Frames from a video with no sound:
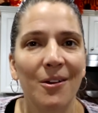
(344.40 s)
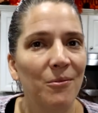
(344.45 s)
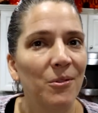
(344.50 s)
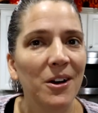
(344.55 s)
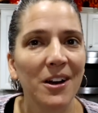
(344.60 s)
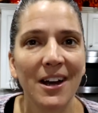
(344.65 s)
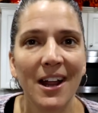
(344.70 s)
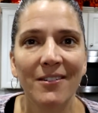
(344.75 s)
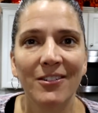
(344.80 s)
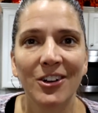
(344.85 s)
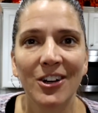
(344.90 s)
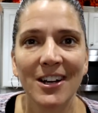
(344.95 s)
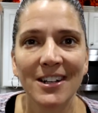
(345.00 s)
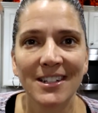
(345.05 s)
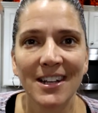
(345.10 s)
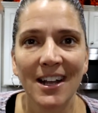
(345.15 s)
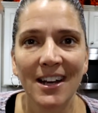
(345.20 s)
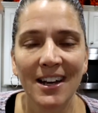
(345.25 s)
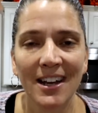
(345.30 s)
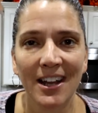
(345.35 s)
We're going to have a
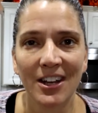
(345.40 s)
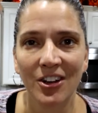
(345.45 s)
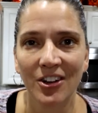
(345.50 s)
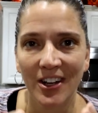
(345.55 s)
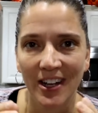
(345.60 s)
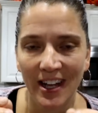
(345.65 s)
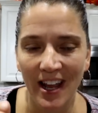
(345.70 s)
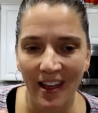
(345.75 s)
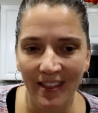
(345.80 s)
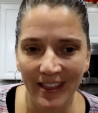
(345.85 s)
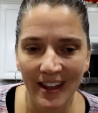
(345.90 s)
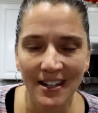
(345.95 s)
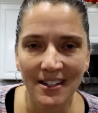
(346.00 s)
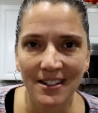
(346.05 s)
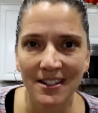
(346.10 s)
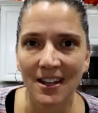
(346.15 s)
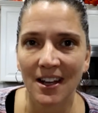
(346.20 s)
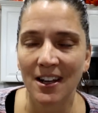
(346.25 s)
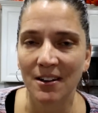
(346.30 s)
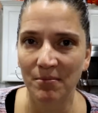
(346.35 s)
great day today. You're going to get
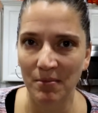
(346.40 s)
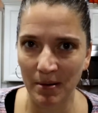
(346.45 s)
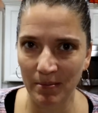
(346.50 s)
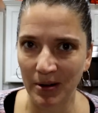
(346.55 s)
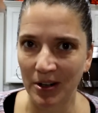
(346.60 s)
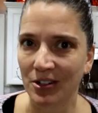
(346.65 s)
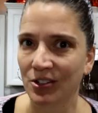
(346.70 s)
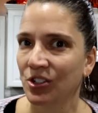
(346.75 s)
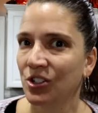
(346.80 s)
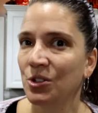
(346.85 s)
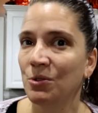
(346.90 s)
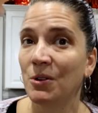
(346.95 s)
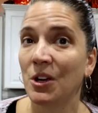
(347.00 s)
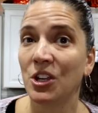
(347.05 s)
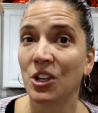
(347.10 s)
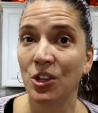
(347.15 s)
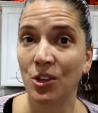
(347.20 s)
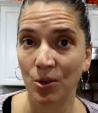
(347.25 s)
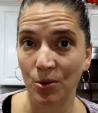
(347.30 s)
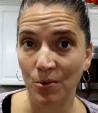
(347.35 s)
things done. Remember, do
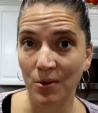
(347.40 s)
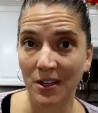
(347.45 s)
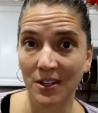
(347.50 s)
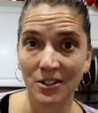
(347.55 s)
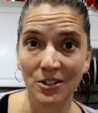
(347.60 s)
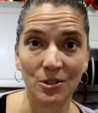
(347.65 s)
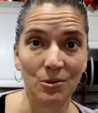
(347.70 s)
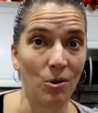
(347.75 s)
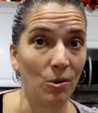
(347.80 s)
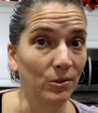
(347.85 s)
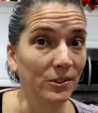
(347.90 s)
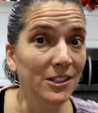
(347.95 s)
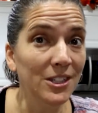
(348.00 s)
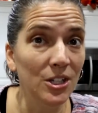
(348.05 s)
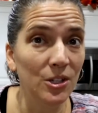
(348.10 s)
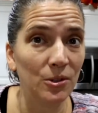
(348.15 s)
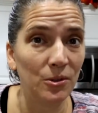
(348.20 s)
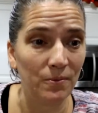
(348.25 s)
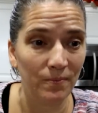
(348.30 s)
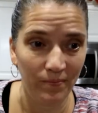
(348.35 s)
what you can do. Only
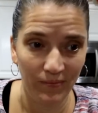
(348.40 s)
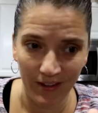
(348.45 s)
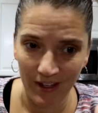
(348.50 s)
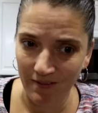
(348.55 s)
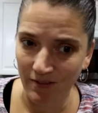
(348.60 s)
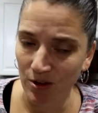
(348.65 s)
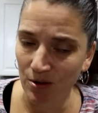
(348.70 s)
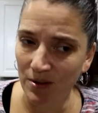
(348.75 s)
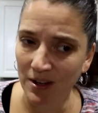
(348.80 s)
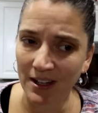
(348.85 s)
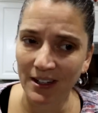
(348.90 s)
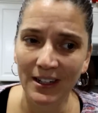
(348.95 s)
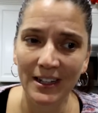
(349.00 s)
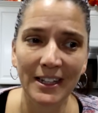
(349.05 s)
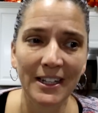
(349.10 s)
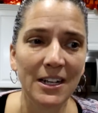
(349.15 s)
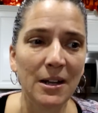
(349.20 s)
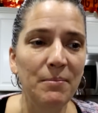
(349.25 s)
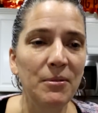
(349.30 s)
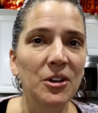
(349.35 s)
you. If you can
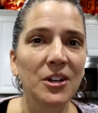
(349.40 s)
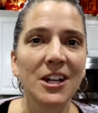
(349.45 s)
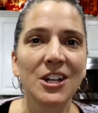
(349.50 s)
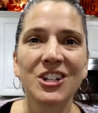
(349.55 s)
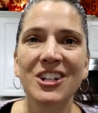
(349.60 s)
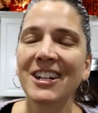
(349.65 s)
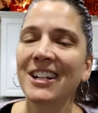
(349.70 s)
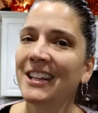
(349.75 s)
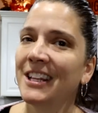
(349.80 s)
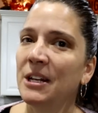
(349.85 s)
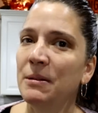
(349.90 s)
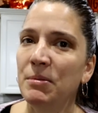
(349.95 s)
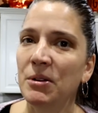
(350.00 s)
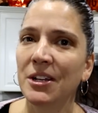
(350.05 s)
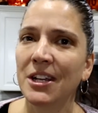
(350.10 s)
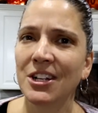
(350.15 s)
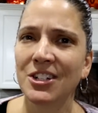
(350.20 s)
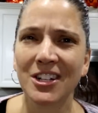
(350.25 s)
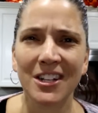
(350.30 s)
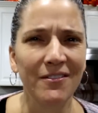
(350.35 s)
clean up your kitchen, clean up
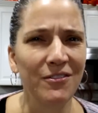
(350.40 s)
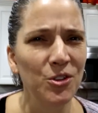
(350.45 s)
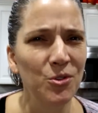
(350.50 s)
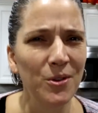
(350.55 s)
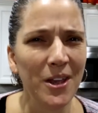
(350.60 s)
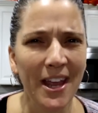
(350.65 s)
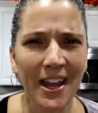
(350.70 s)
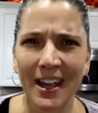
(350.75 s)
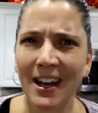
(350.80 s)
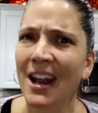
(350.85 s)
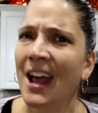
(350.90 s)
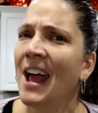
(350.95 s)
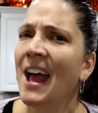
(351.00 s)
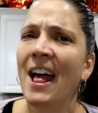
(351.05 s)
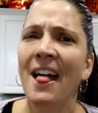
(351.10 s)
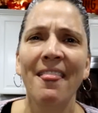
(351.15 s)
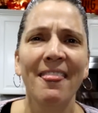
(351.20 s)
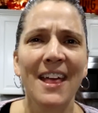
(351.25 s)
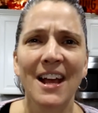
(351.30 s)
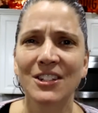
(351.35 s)
your kitchen. If you can't,
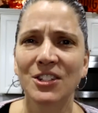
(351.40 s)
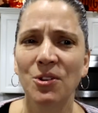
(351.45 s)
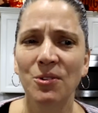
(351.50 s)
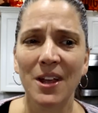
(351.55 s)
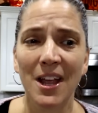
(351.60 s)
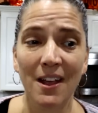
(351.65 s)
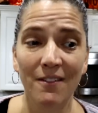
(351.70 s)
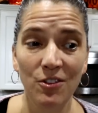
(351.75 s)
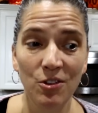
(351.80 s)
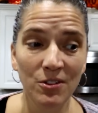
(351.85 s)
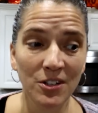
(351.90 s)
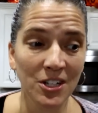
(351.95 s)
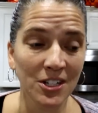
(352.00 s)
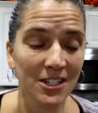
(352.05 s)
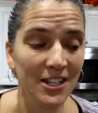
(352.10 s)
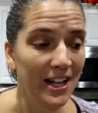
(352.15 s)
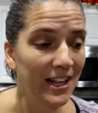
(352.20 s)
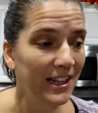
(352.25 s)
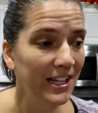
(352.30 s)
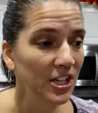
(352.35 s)
that's okay. If you can
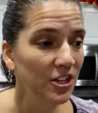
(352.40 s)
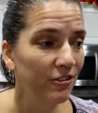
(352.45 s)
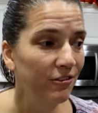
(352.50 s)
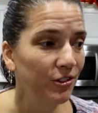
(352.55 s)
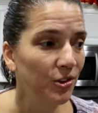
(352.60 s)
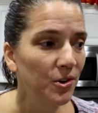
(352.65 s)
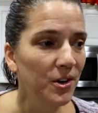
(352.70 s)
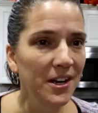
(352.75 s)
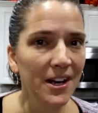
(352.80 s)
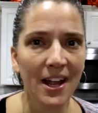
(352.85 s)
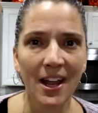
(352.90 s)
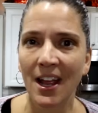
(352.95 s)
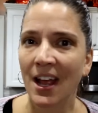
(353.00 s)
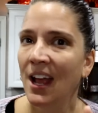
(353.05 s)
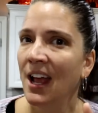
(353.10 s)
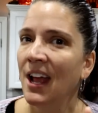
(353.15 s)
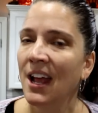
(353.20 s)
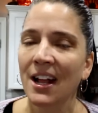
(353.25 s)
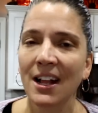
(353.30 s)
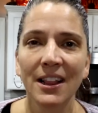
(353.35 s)
just clean your floor today,
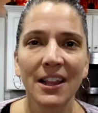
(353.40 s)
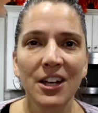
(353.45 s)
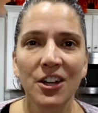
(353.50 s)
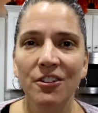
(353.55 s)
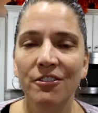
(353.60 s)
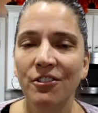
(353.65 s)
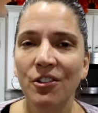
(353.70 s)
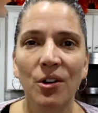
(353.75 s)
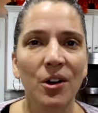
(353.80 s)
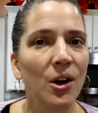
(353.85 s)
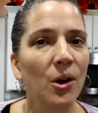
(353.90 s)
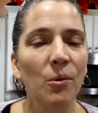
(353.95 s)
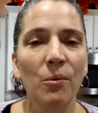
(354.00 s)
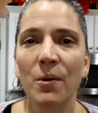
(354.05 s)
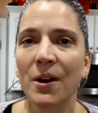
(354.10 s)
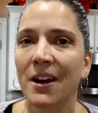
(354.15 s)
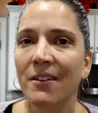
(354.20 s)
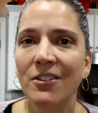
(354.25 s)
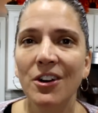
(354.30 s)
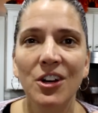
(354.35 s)
clean your floor.
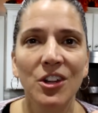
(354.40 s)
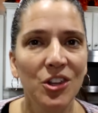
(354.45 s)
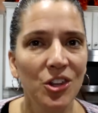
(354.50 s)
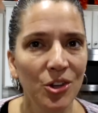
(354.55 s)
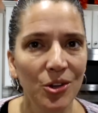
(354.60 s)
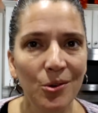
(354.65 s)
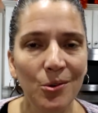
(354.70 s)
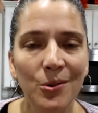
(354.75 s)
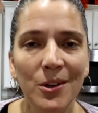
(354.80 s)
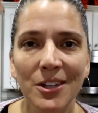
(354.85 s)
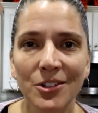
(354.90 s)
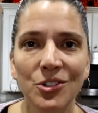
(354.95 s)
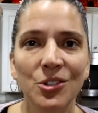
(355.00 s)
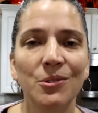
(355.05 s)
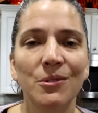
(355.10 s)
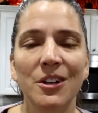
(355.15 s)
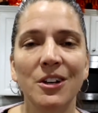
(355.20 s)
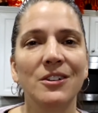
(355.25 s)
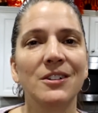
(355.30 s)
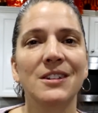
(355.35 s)
Whatever you can
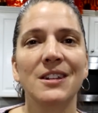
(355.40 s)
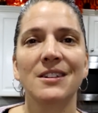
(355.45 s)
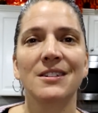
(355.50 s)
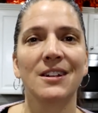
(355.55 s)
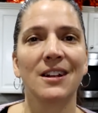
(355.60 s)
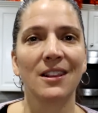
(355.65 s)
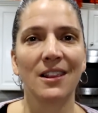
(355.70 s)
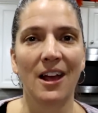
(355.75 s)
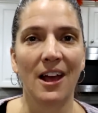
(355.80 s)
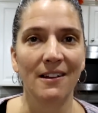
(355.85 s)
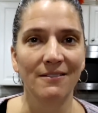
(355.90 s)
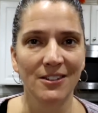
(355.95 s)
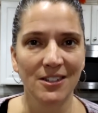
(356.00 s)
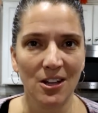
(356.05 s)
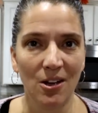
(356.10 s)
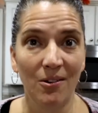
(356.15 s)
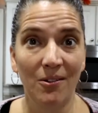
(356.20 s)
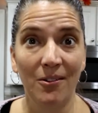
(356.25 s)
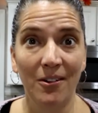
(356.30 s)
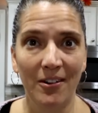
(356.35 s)
do in your season in life.
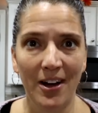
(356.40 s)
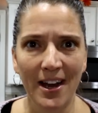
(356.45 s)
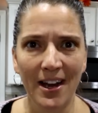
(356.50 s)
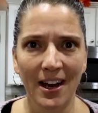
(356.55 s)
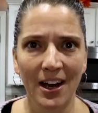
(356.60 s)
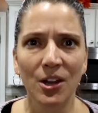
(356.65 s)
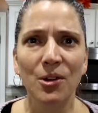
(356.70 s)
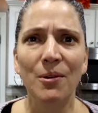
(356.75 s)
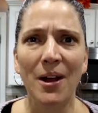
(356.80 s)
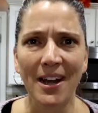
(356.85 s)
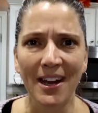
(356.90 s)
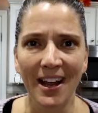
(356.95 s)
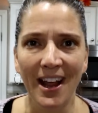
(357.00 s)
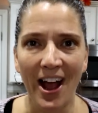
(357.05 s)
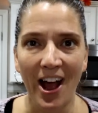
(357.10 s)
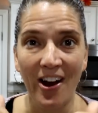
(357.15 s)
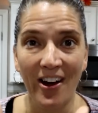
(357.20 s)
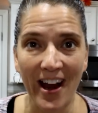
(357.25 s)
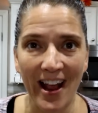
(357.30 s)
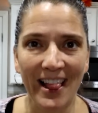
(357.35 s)
So, all right, you ready?
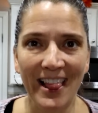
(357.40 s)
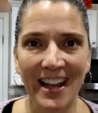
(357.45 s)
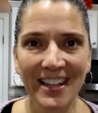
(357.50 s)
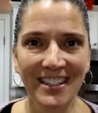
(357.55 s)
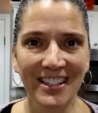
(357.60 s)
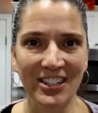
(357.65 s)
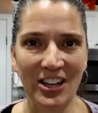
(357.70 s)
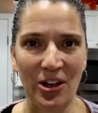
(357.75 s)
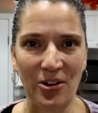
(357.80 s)
All right, let's